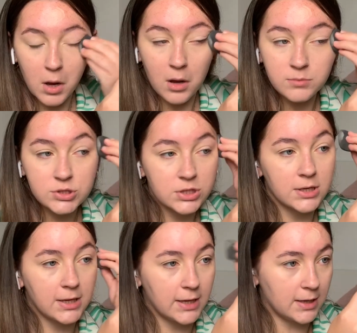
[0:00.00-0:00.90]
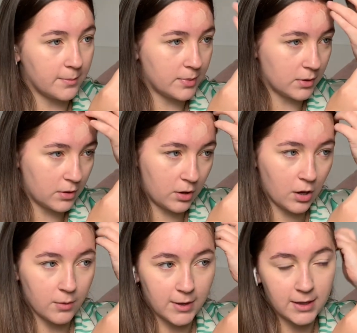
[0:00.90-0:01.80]
I'm just going to keep
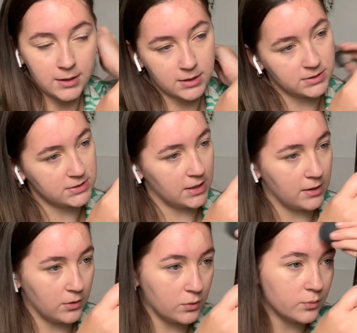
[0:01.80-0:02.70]
going until